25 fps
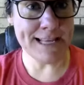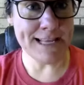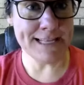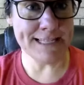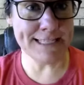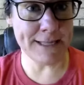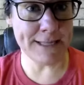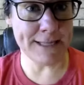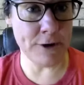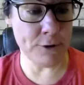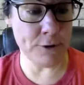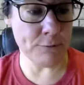
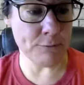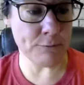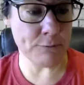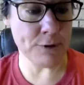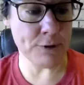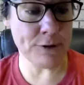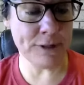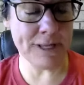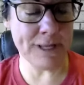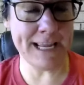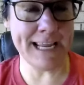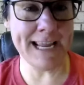So
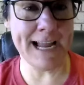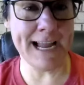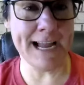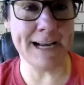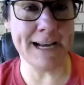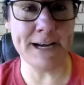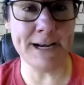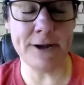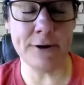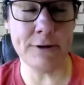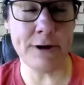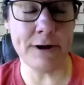really,
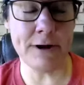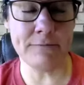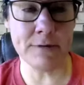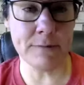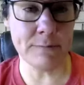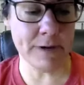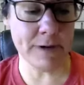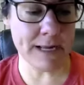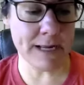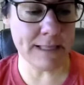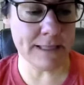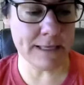I know
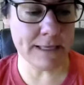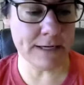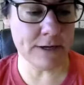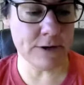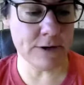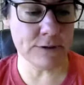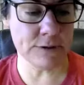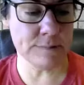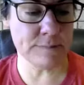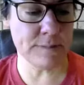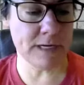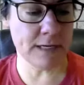everybody that
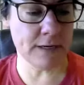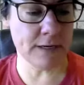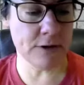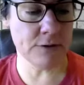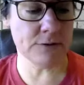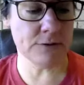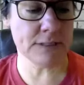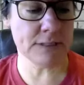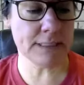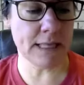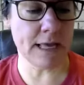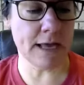knows me
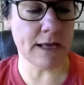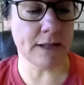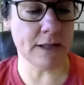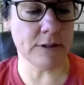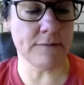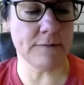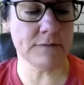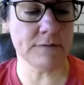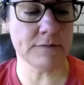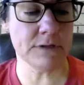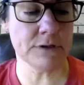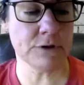knows that I
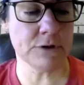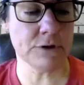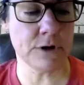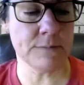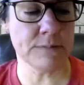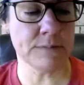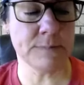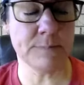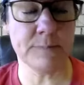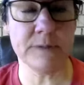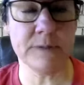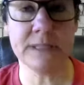love
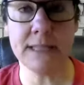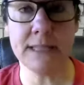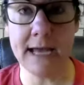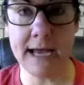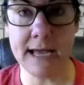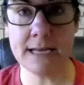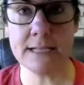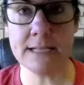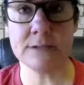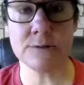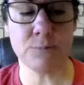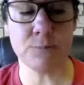scripts, but
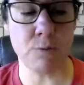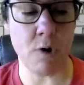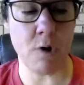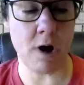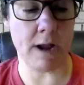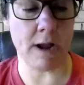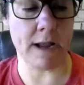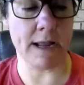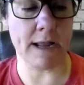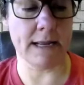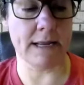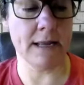that is
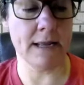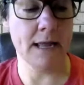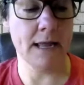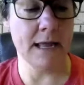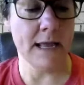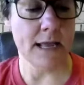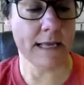why.